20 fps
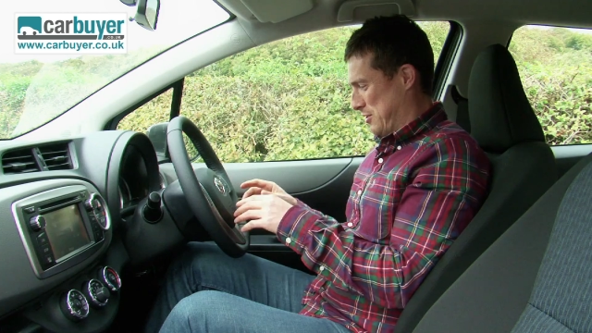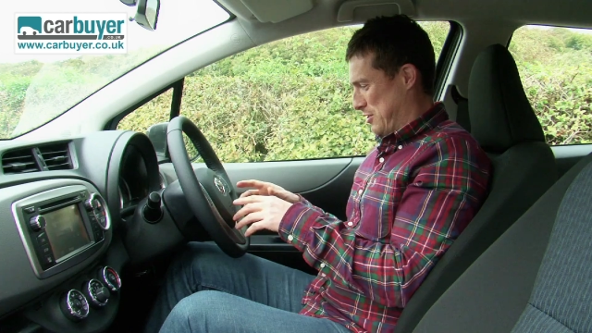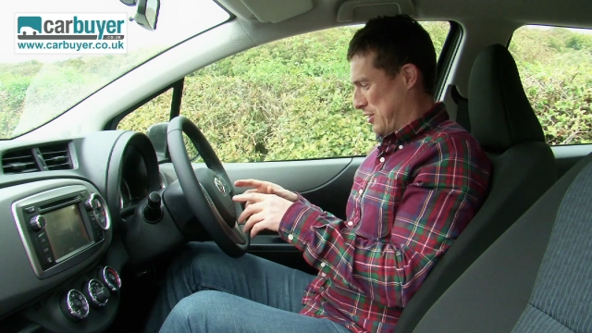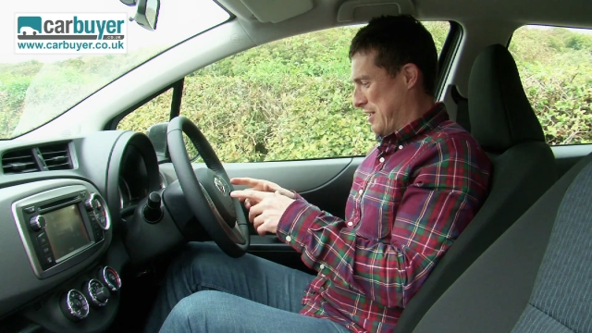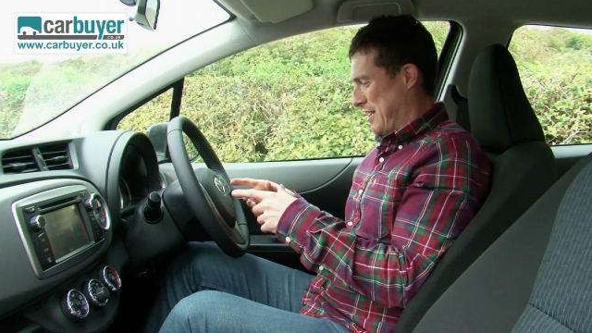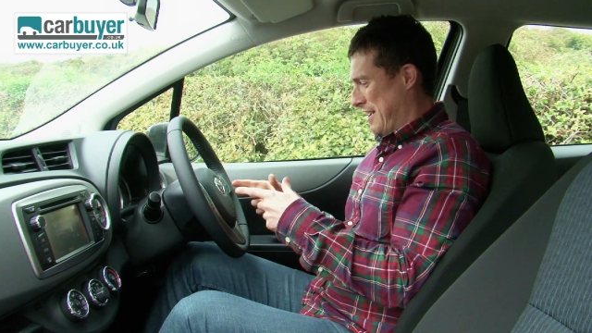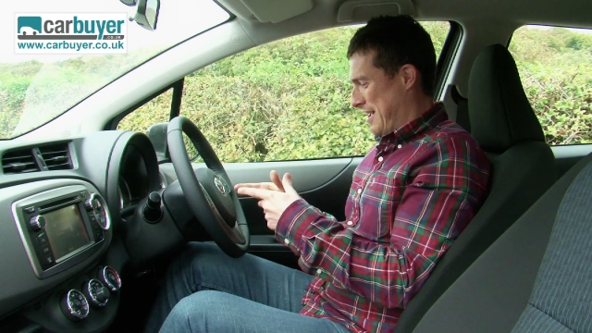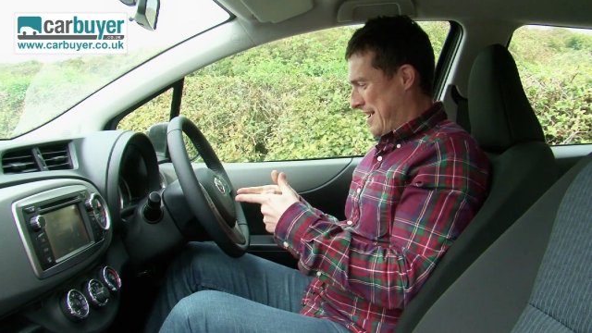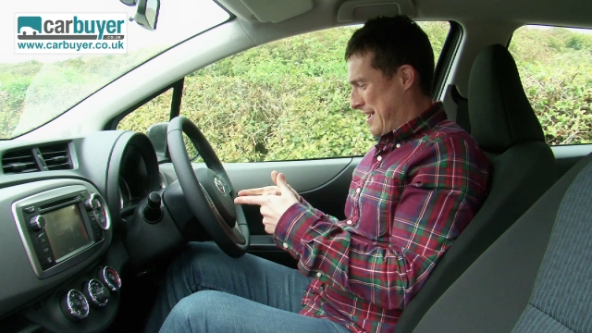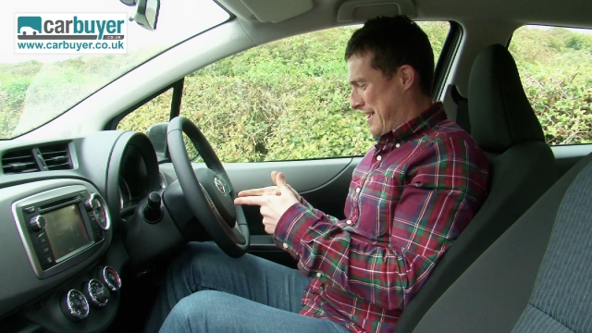the
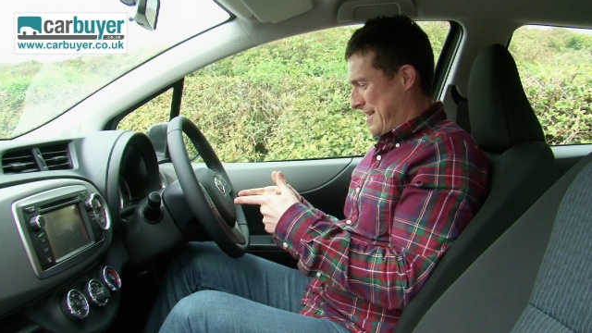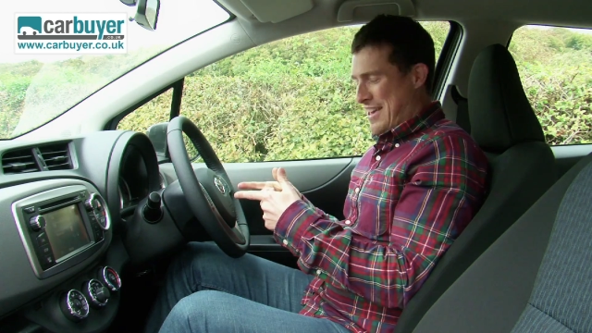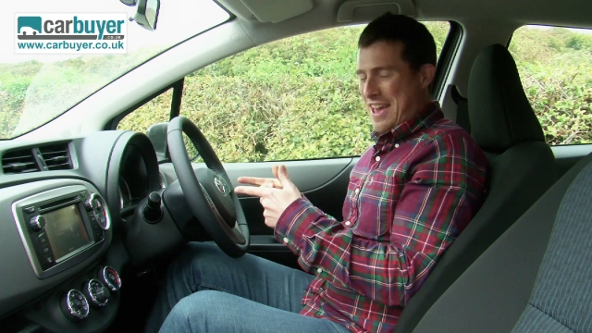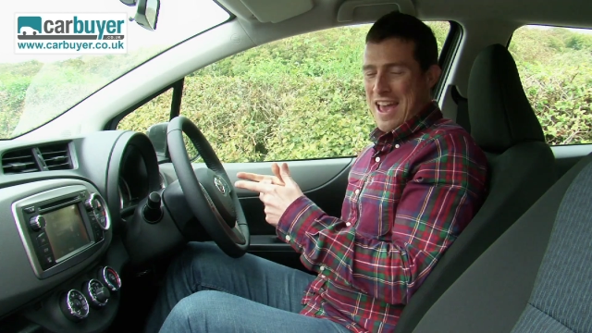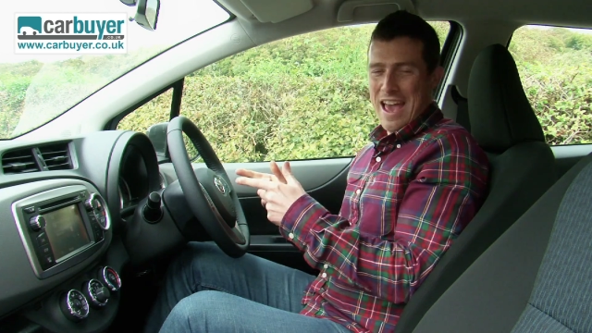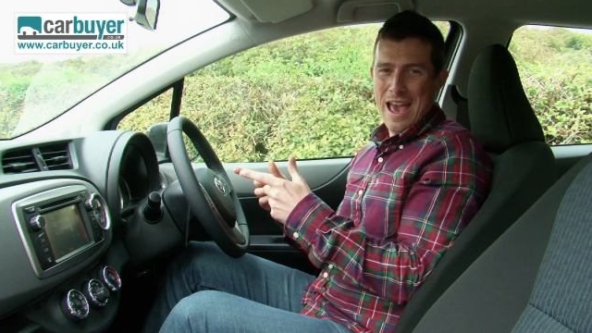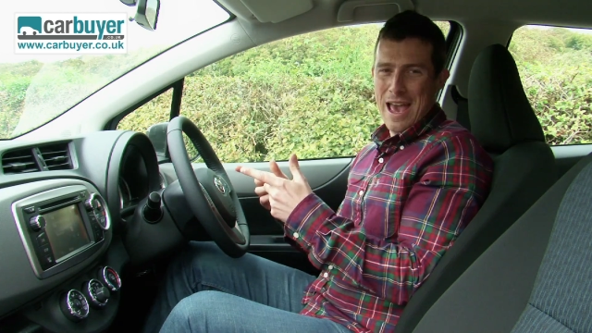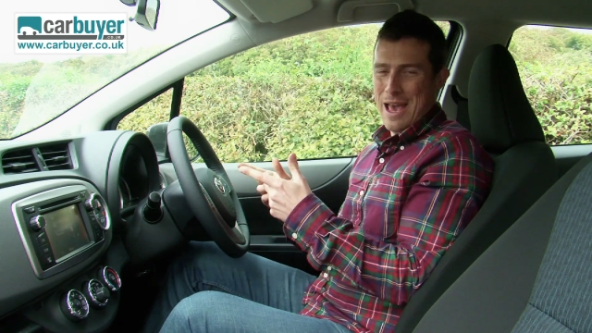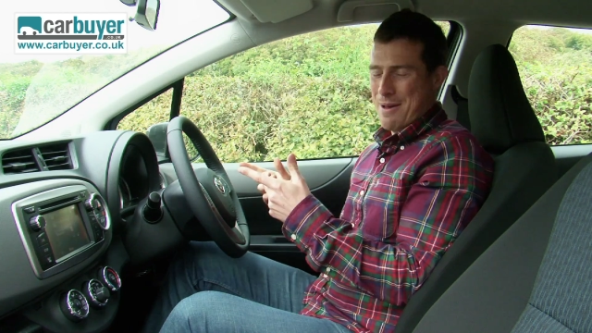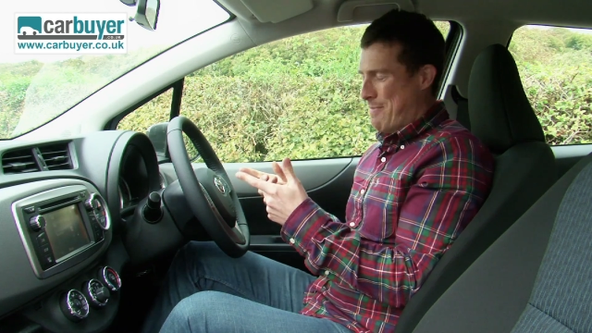
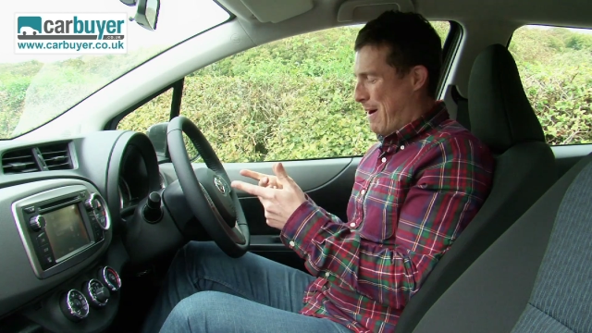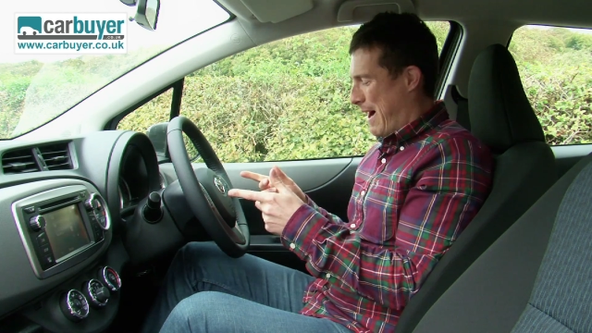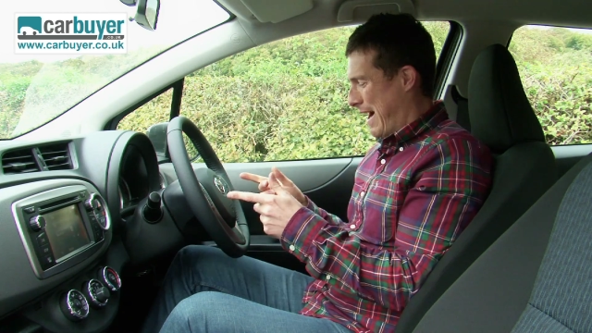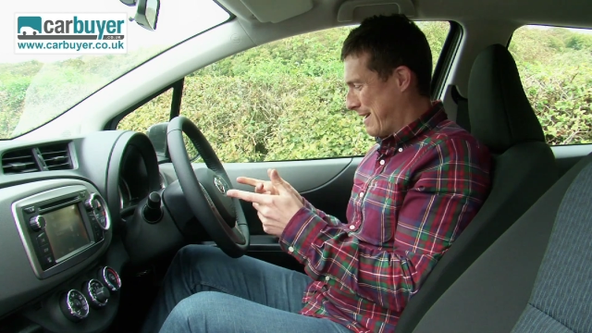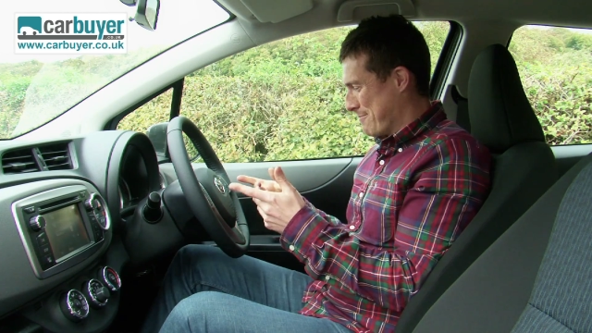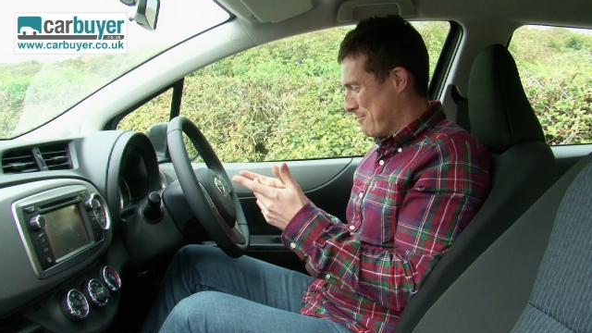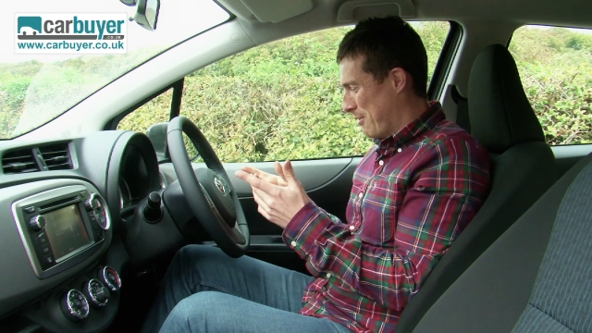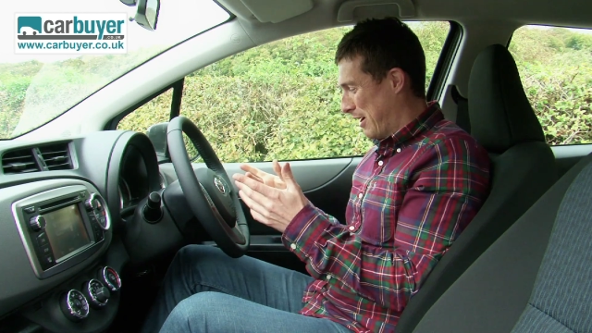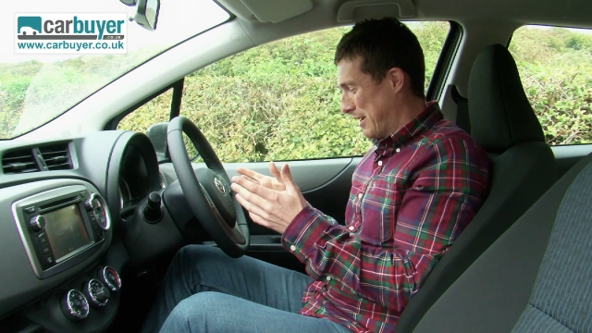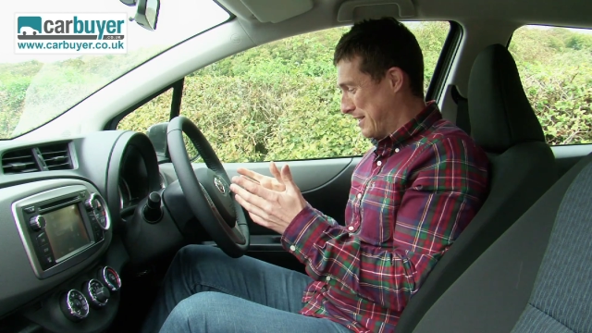
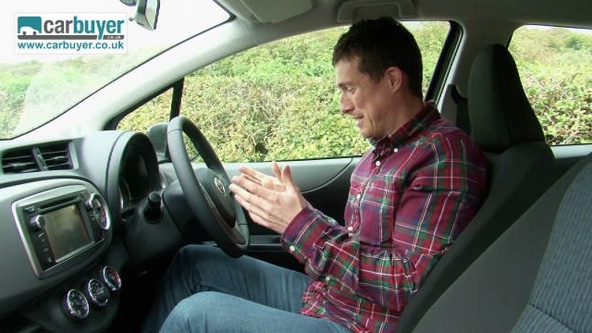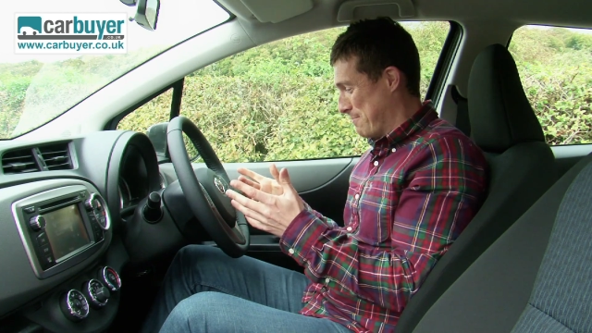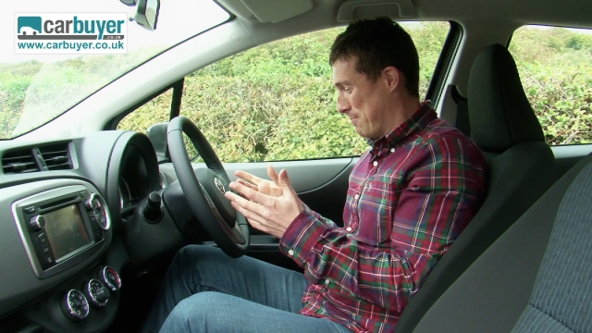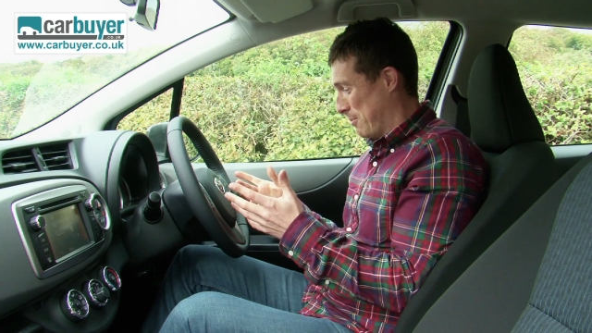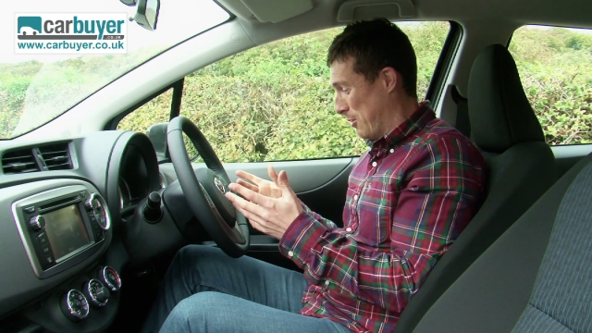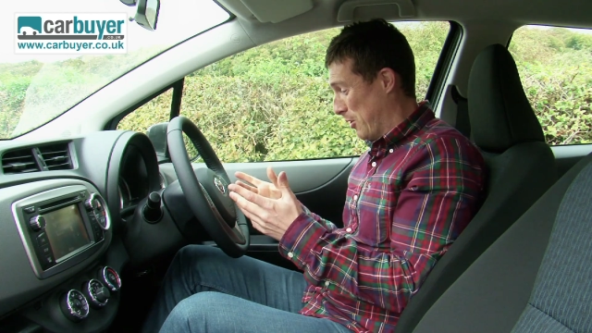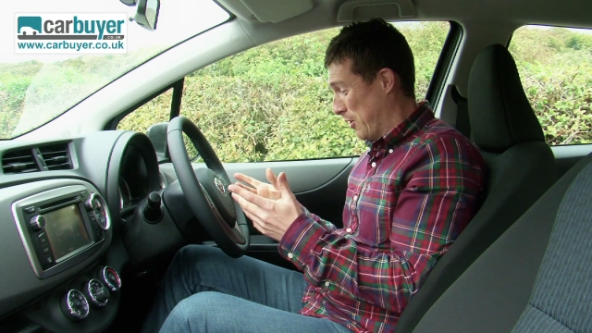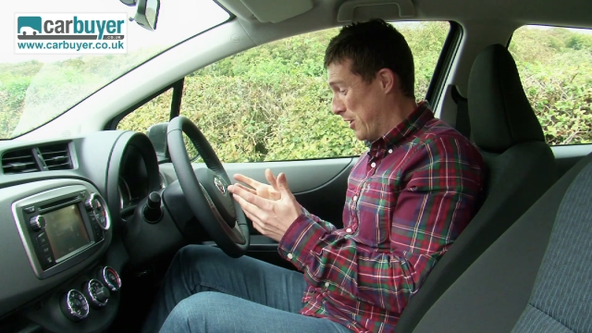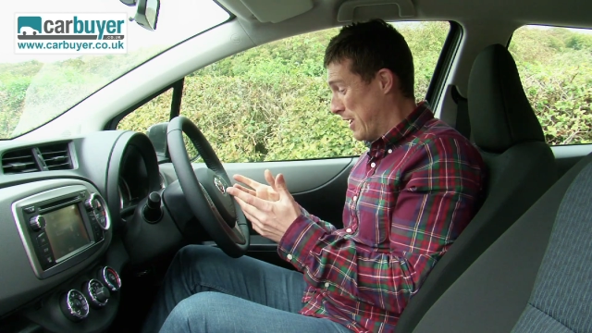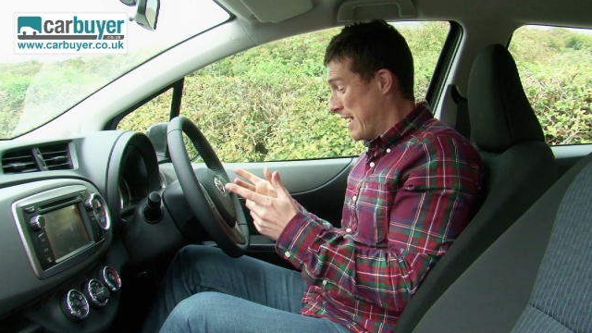bag might
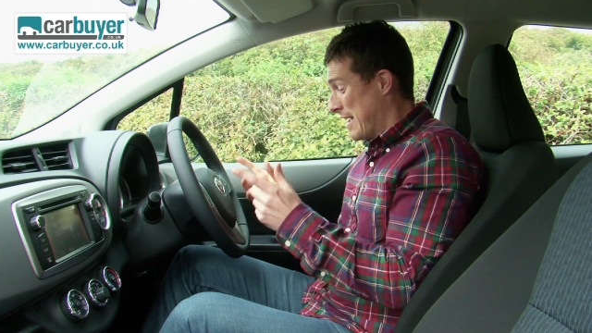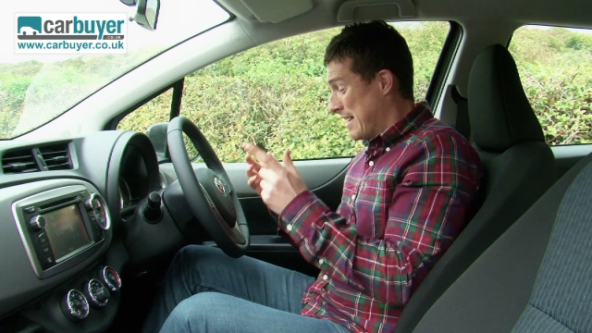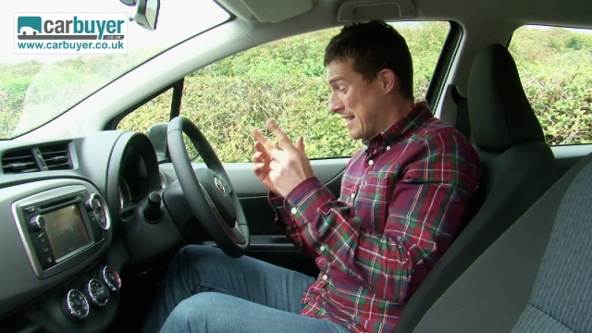deploy.